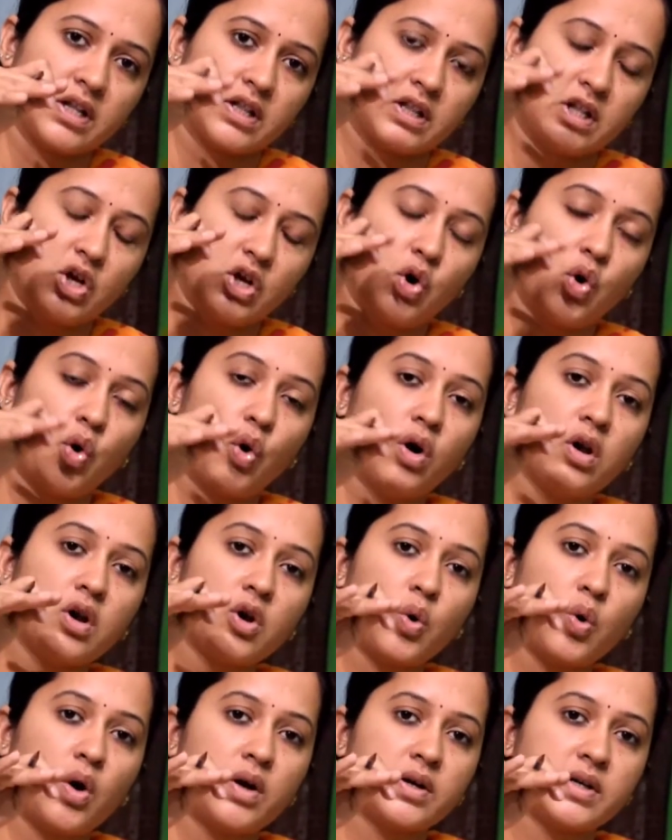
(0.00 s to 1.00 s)
the whole
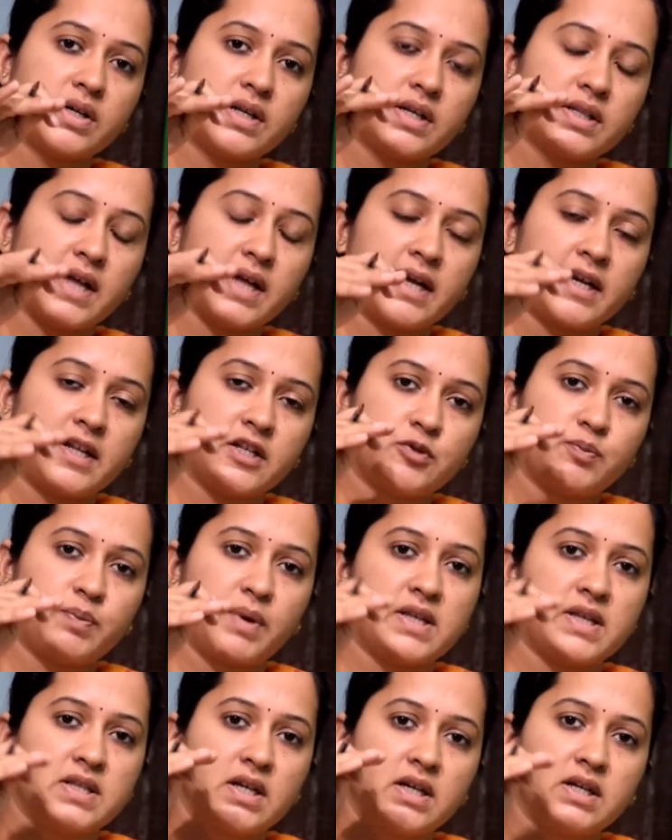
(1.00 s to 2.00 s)
quantity that is
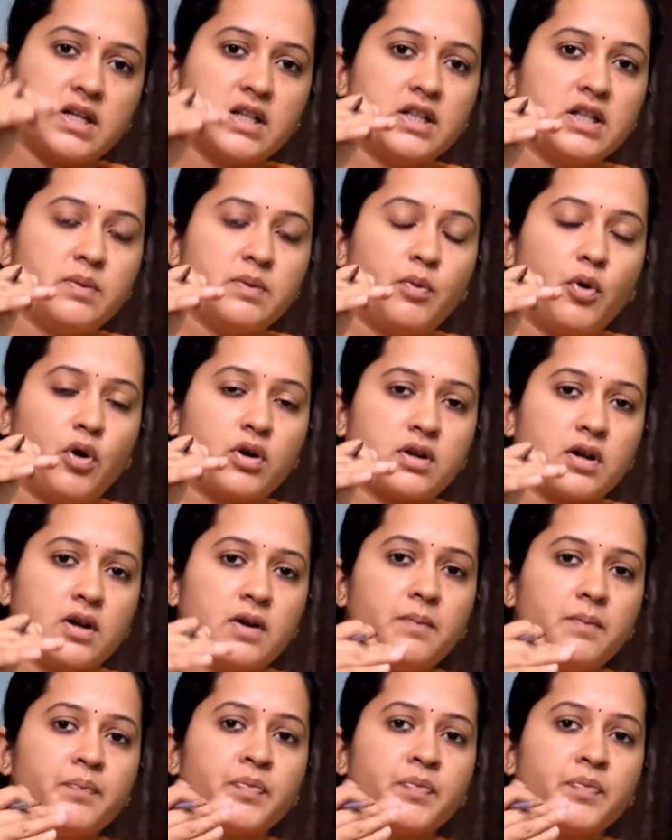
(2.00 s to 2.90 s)
present in the bottle,